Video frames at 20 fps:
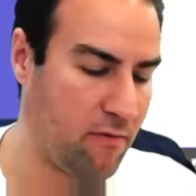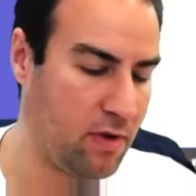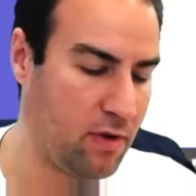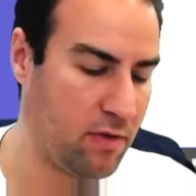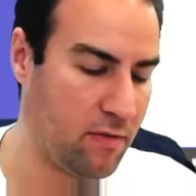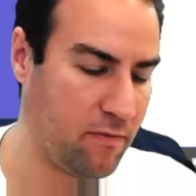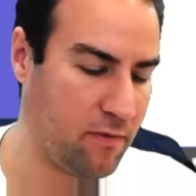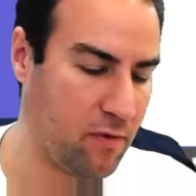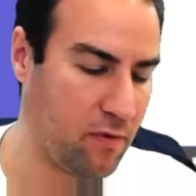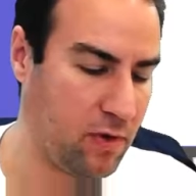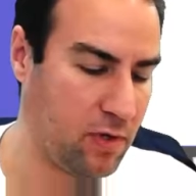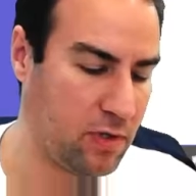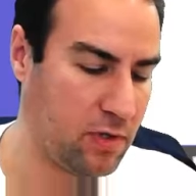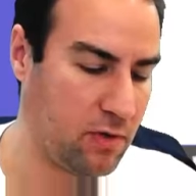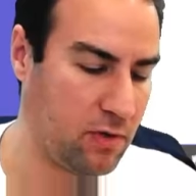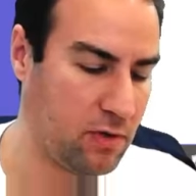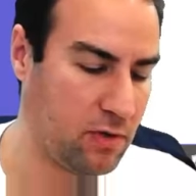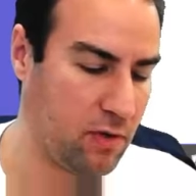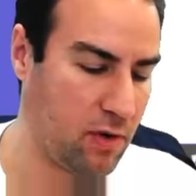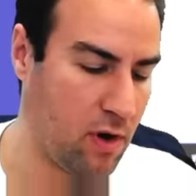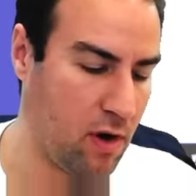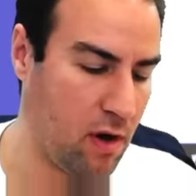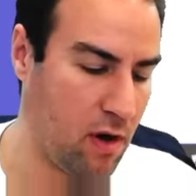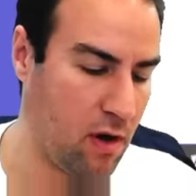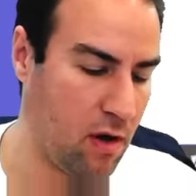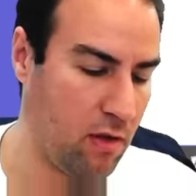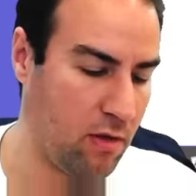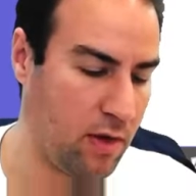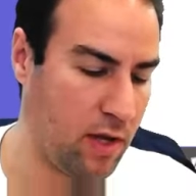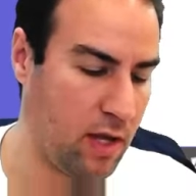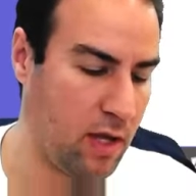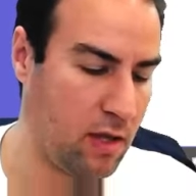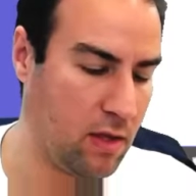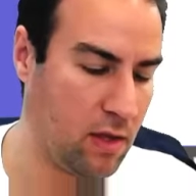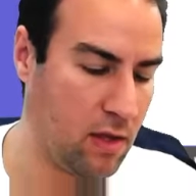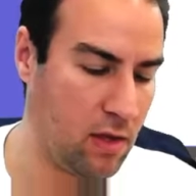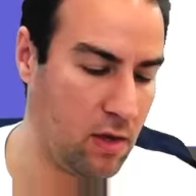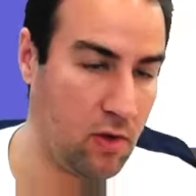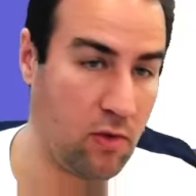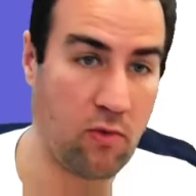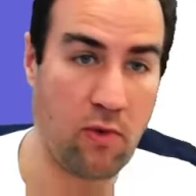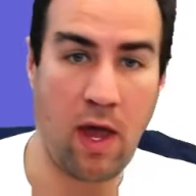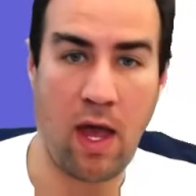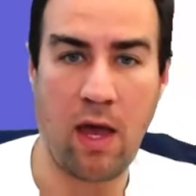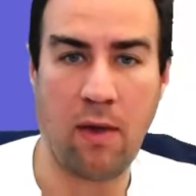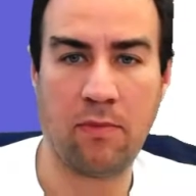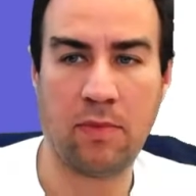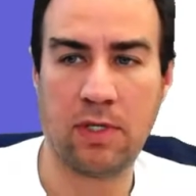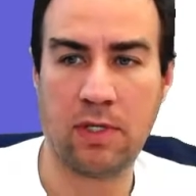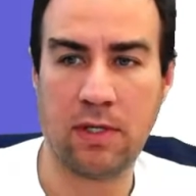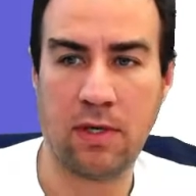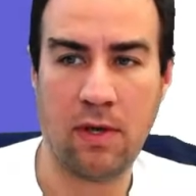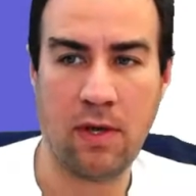and of course those are all in grams.